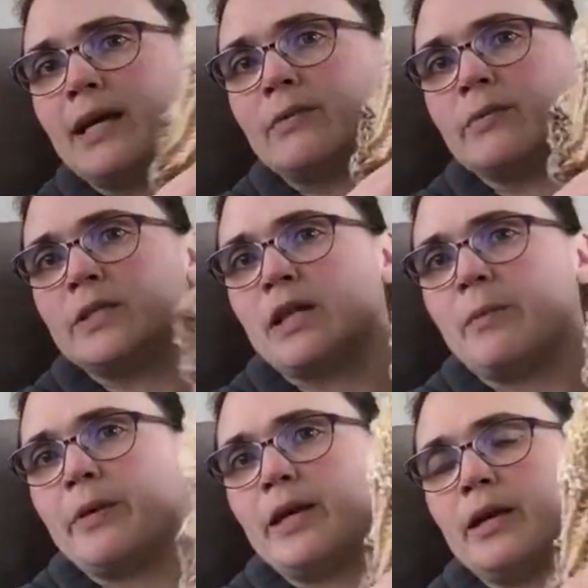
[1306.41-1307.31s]
was
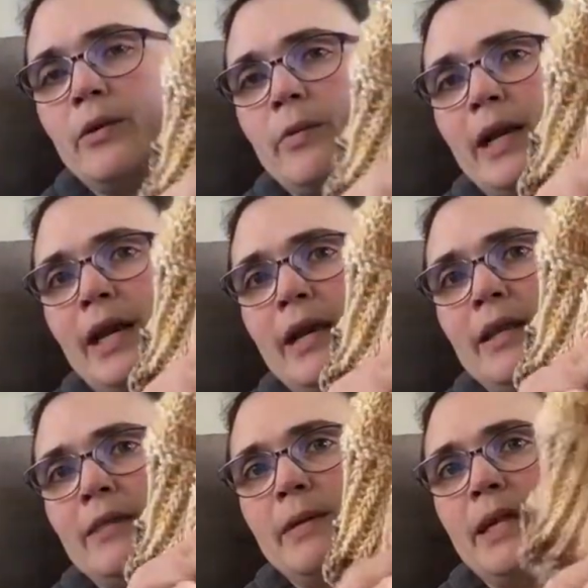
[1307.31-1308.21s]
up here
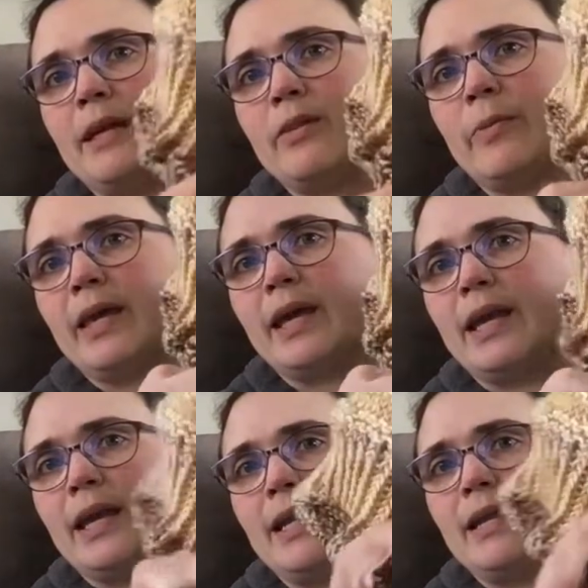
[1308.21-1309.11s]
at the beginning of the week, and
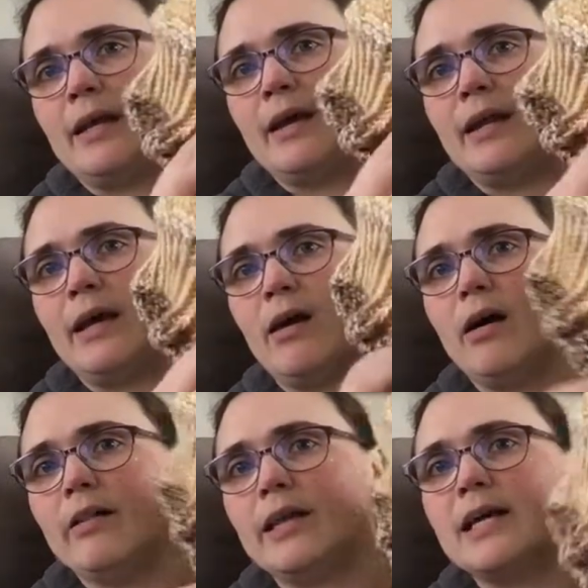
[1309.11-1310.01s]
I knit
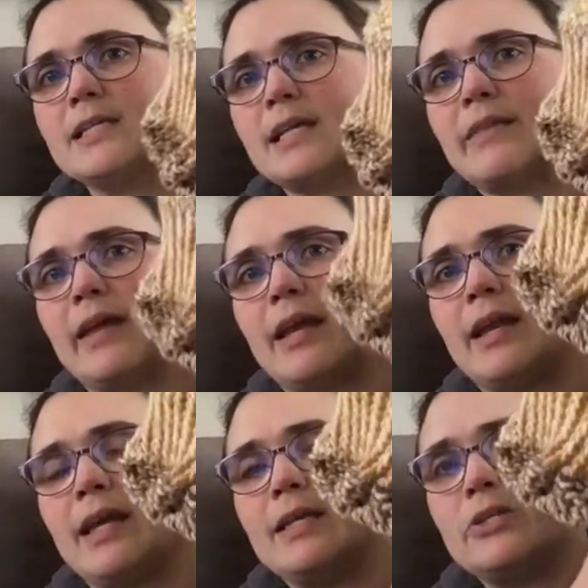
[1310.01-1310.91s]
all this and then
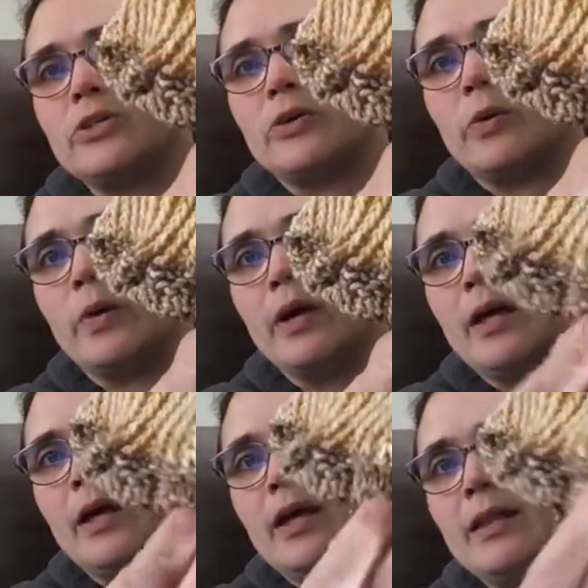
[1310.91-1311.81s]
into
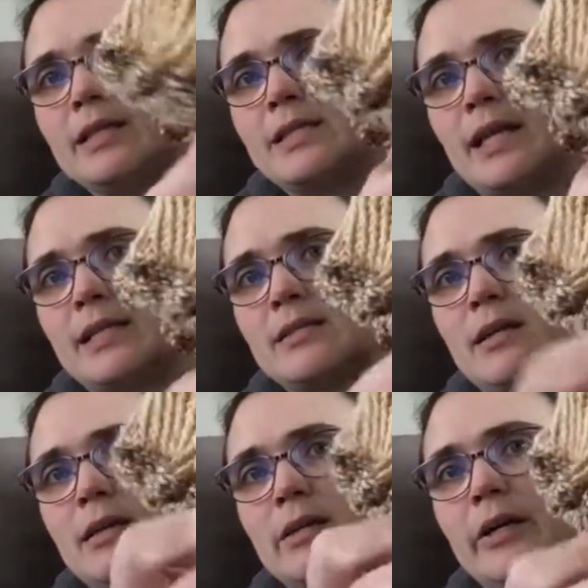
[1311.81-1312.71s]
this last
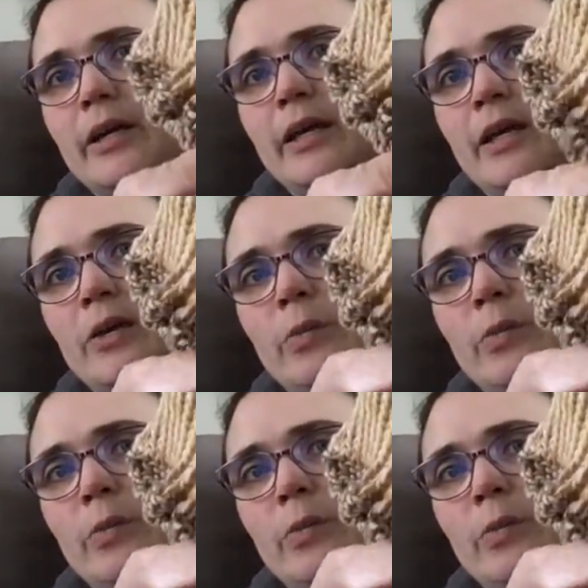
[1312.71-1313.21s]
color here,